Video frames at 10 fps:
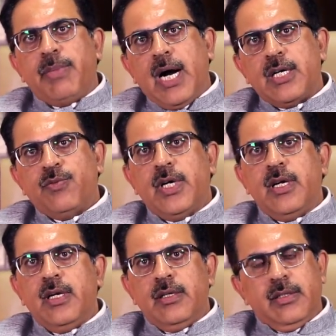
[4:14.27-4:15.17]
Part
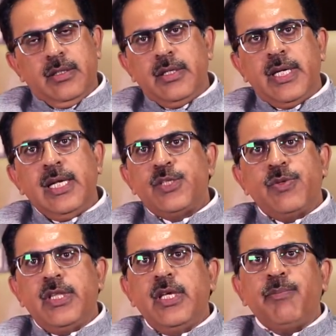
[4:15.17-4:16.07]
1 deals
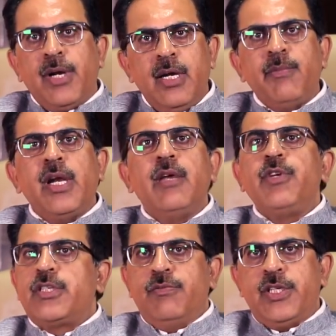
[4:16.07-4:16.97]
with the preliminary,
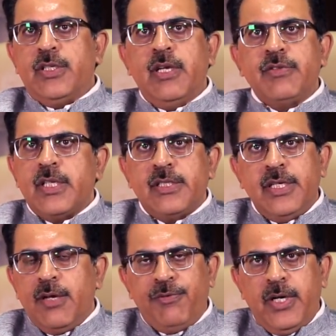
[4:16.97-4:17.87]
which gives us the
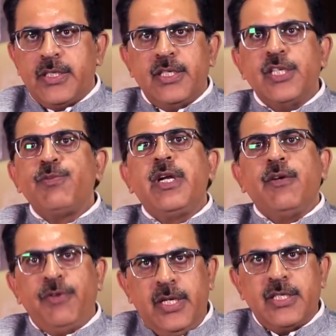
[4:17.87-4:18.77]
definition, jisme
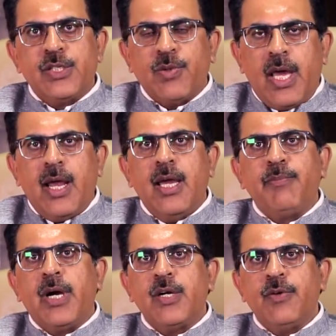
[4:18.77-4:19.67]
definitions wagera hai
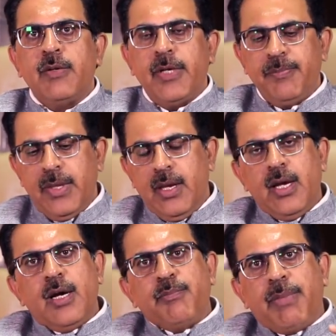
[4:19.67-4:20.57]
part 1 mein.
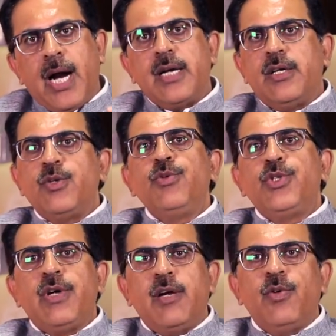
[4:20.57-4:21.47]
Part 2
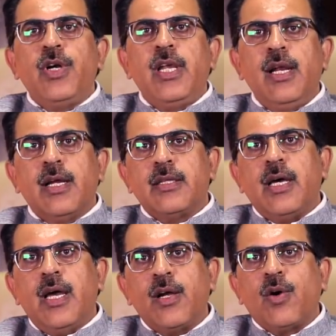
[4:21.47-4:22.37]
jo hai wo deal
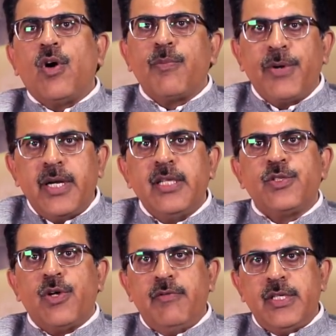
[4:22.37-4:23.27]
karta hai corporate
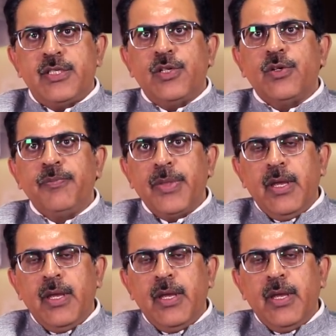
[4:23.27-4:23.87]
insolvency ko.